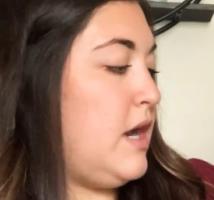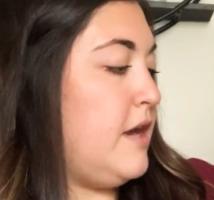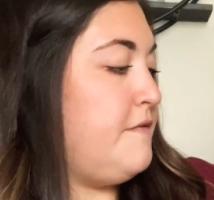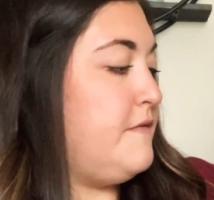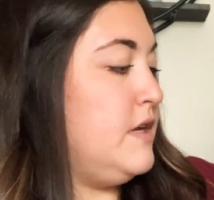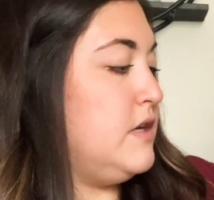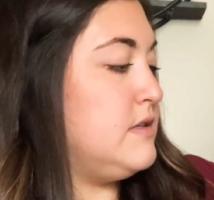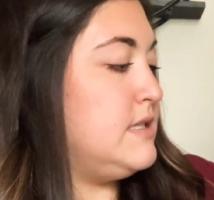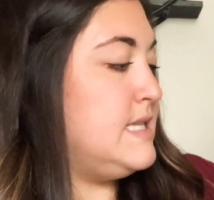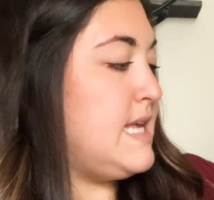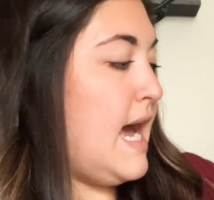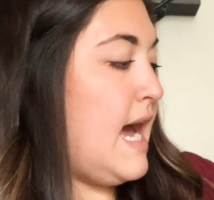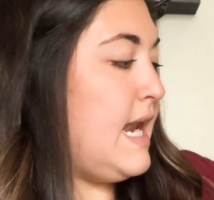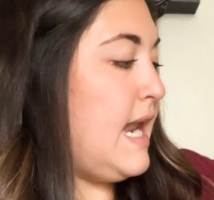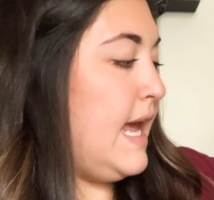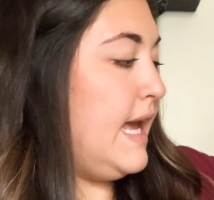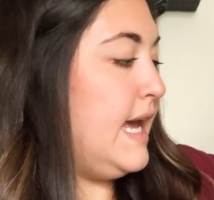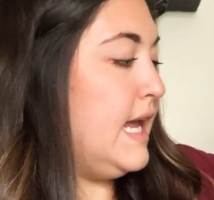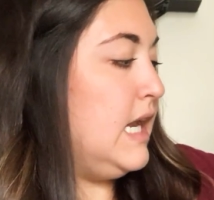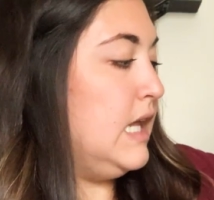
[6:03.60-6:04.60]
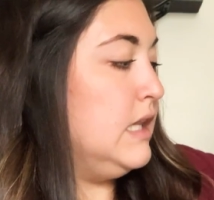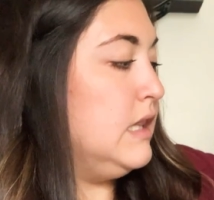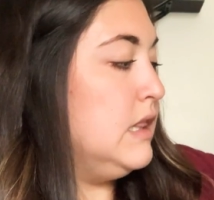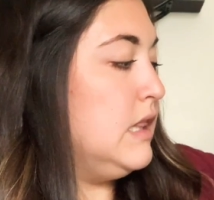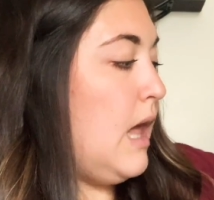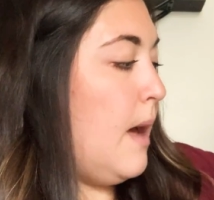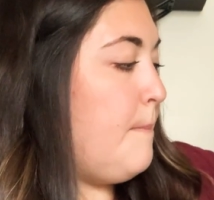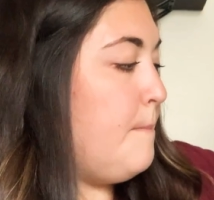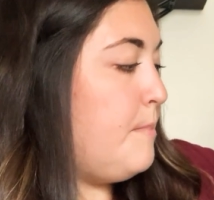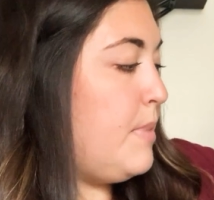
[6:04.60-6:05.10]
when I feel sad, I get a
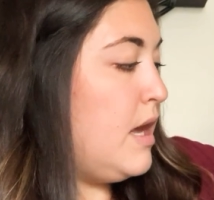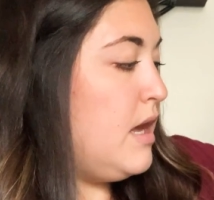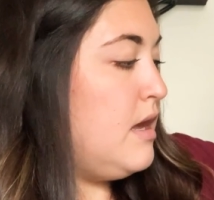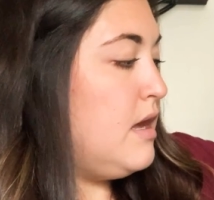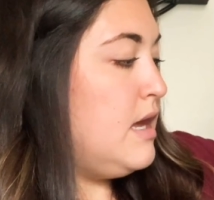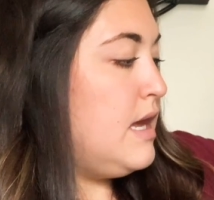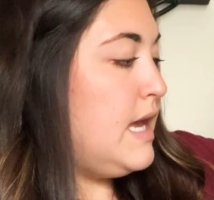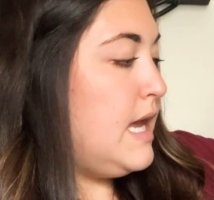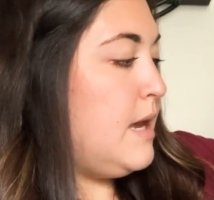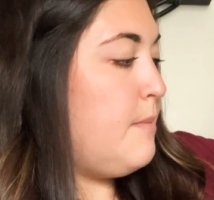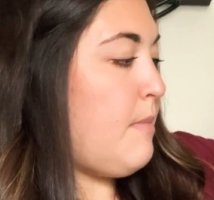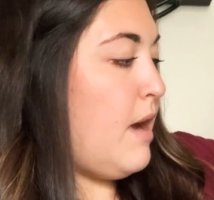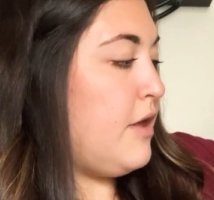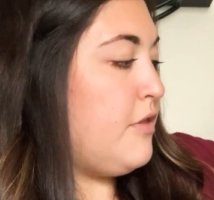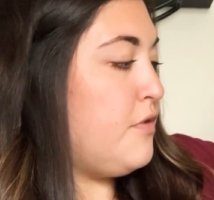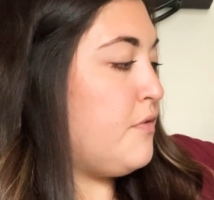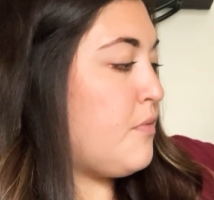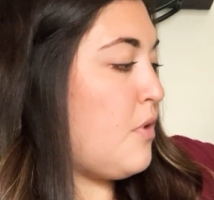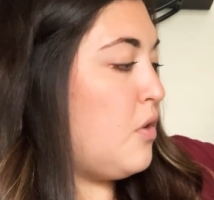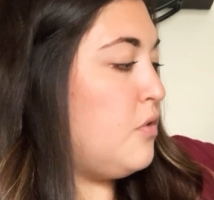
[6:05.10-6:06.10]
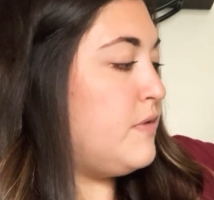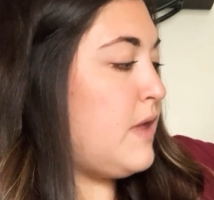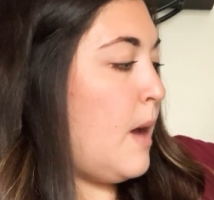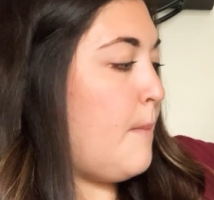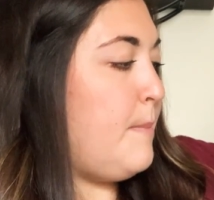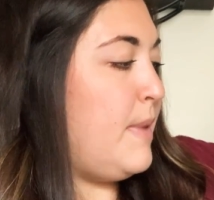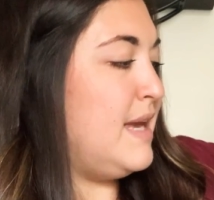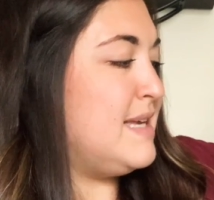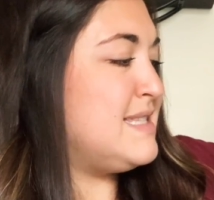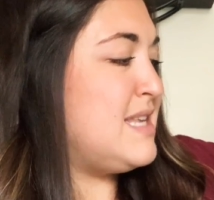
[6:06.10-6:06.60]
lump in my throat
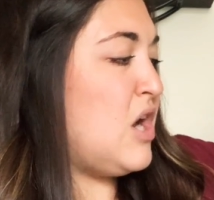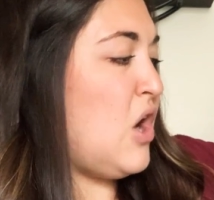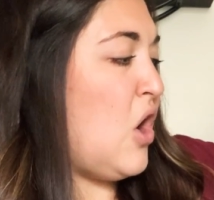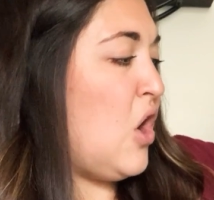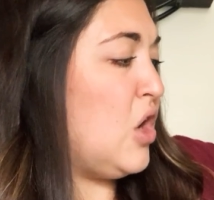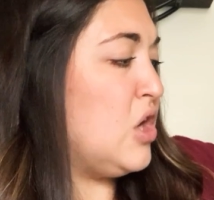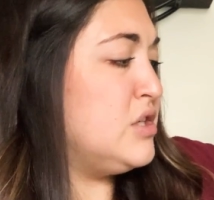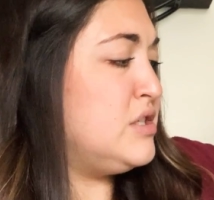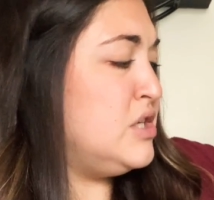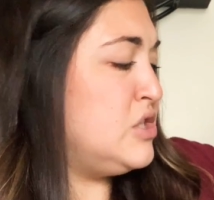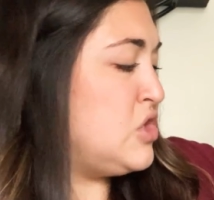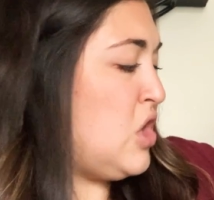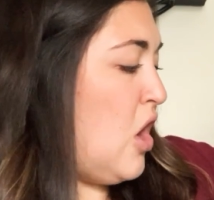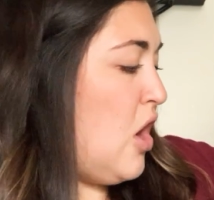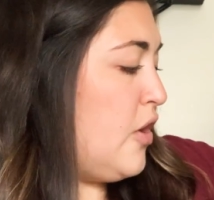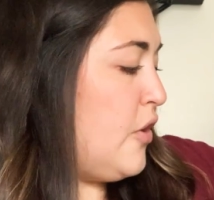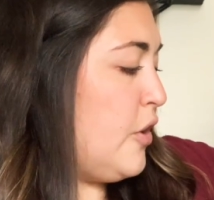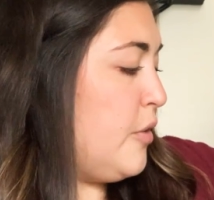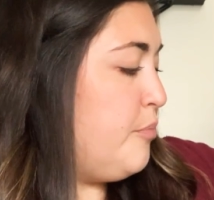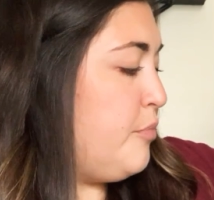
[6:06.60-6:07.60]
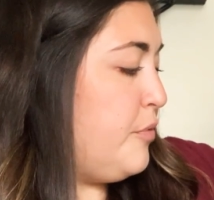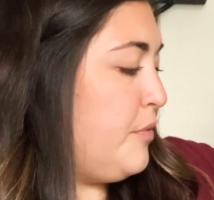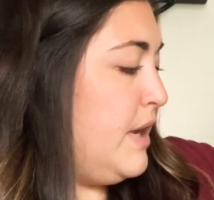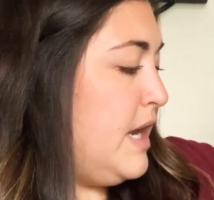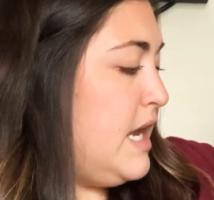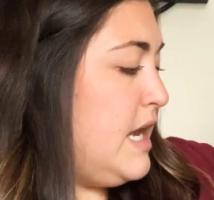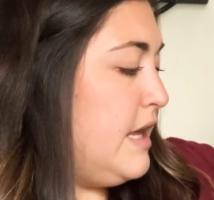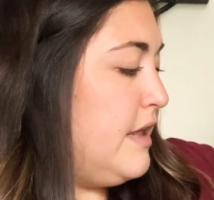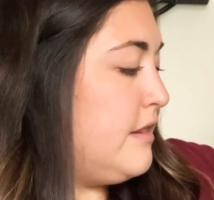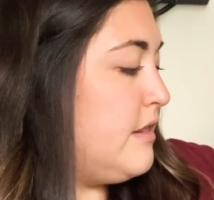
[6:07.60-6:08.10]
that makes it hard to talk or
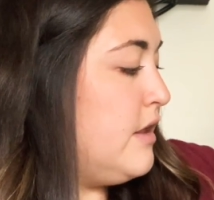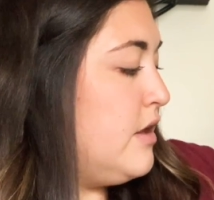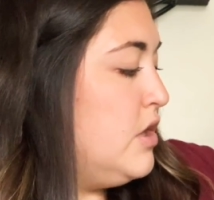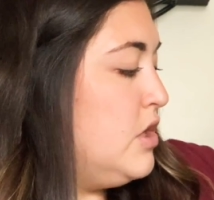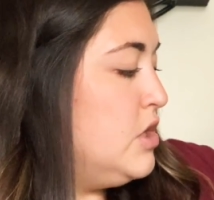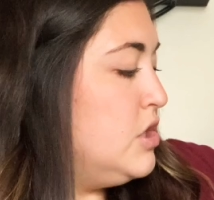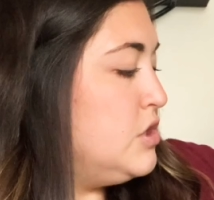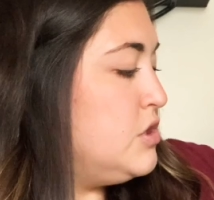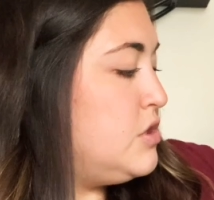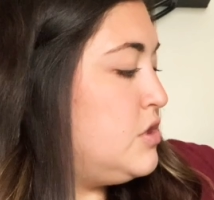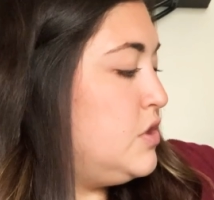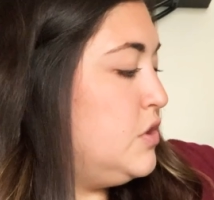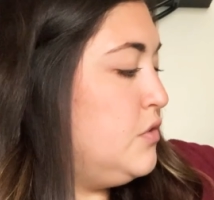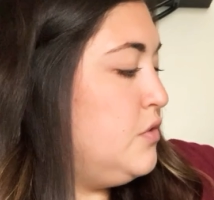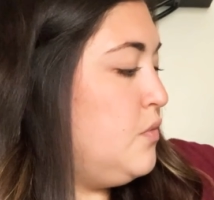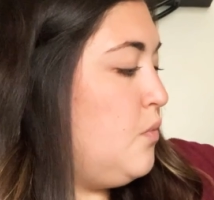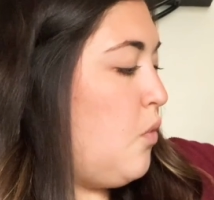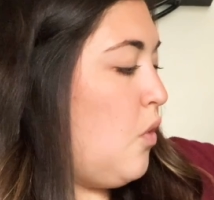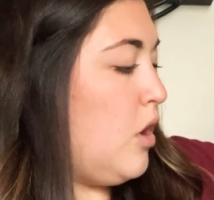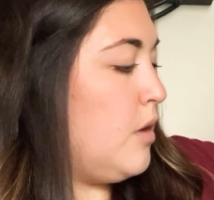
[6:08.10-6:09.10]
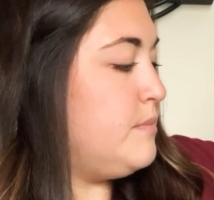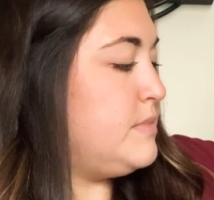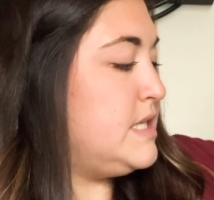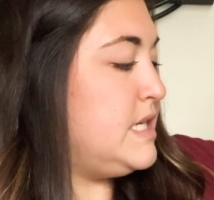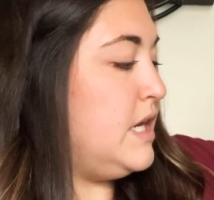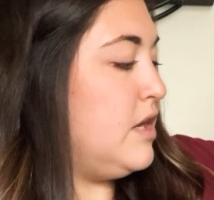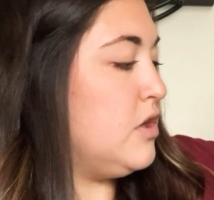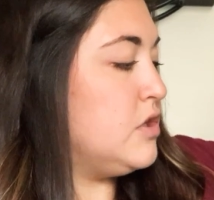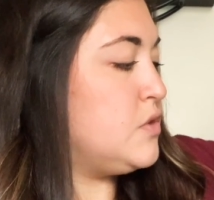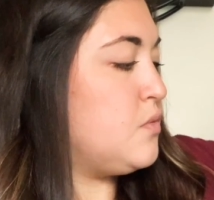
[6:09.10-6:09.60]
breathe. Soon warm
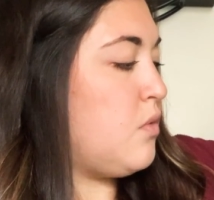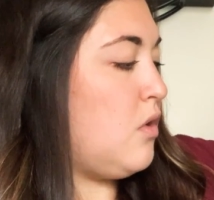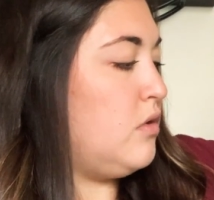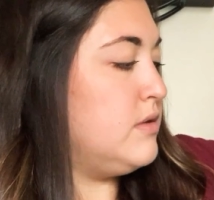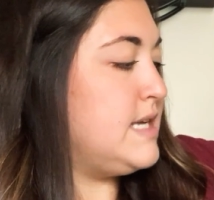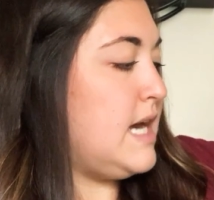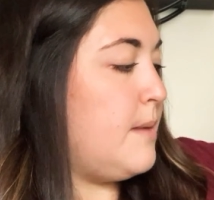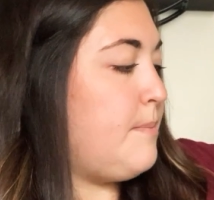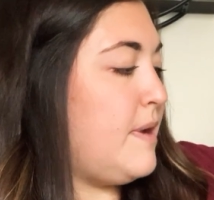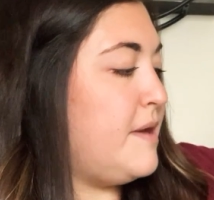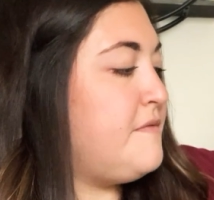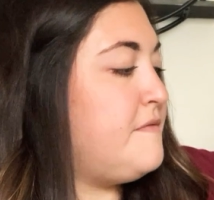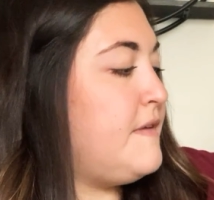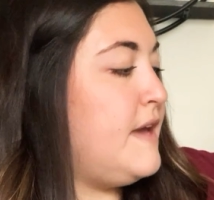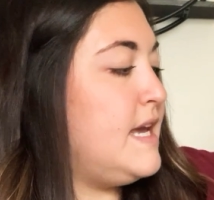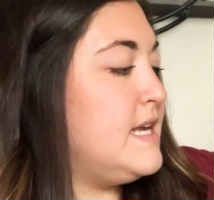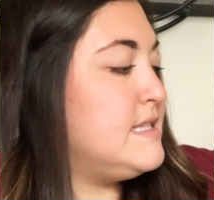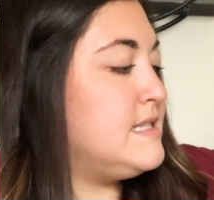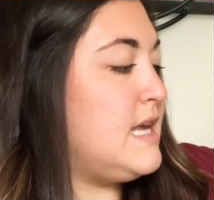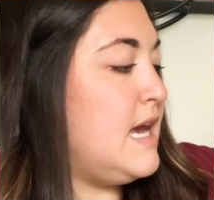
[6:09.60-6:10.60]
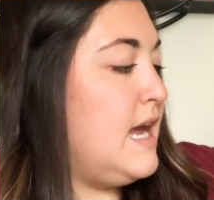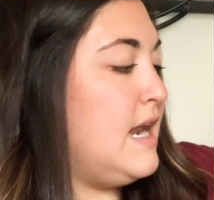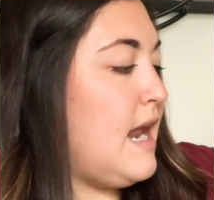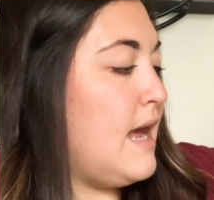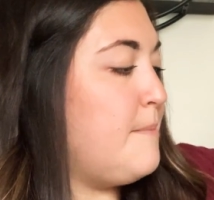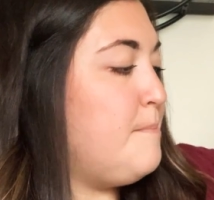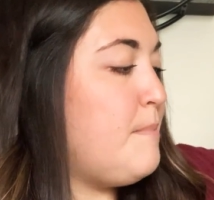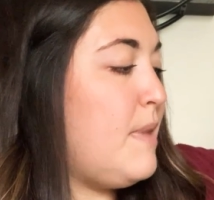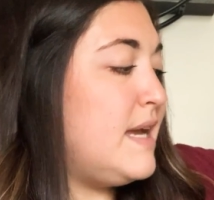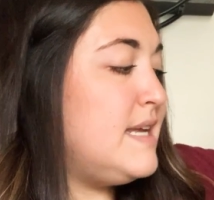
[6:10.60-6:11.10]
tears roll down my face and
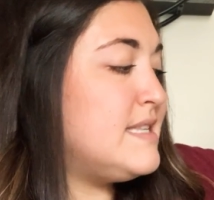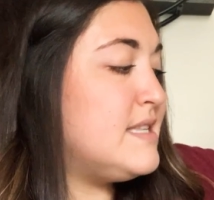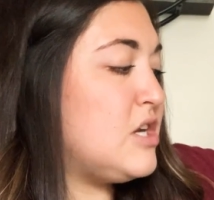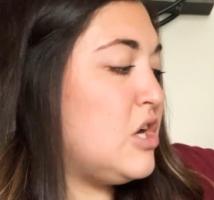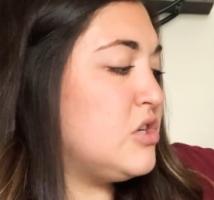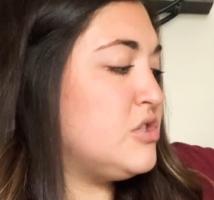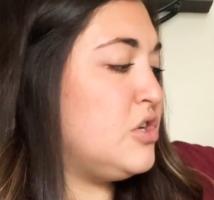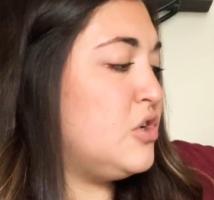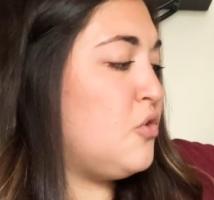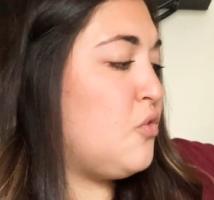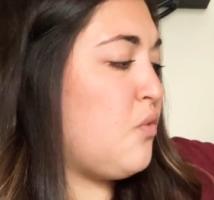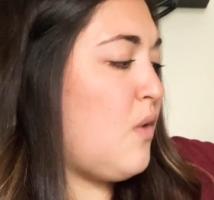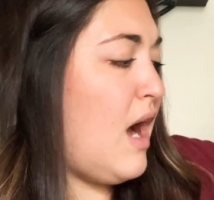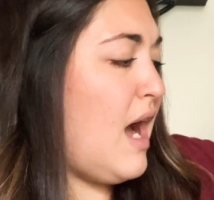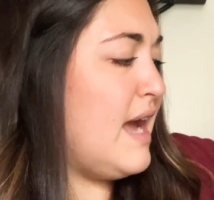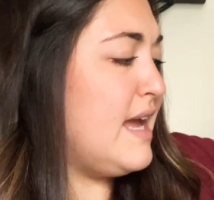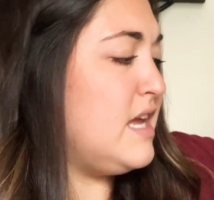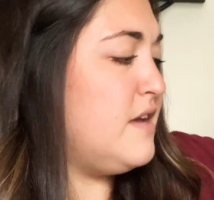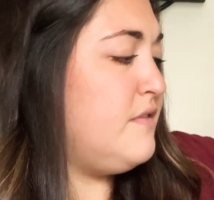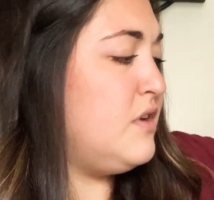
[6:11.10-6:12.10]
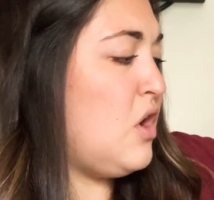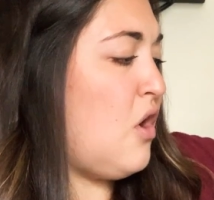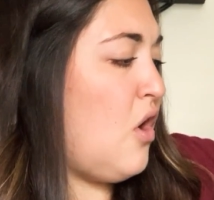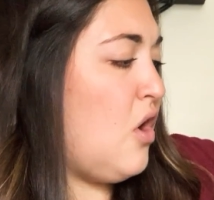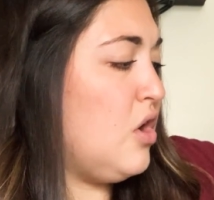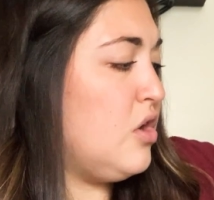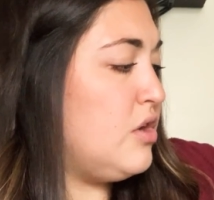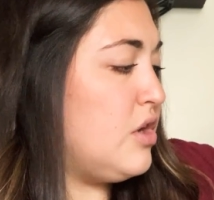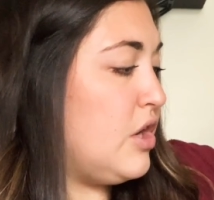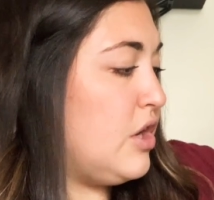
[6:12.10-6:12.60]
I may start to cry even
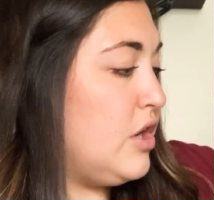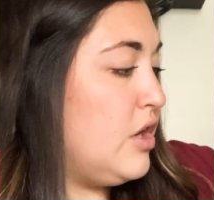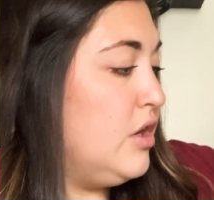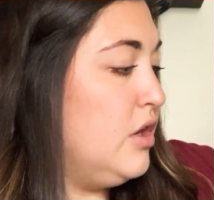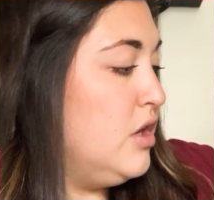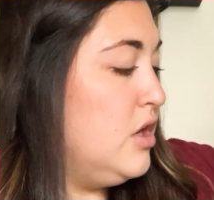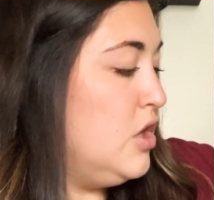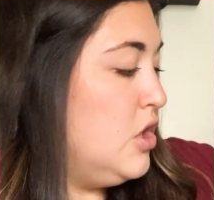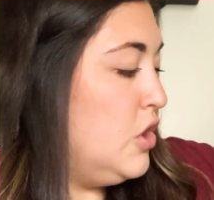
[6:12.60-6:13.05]
harder.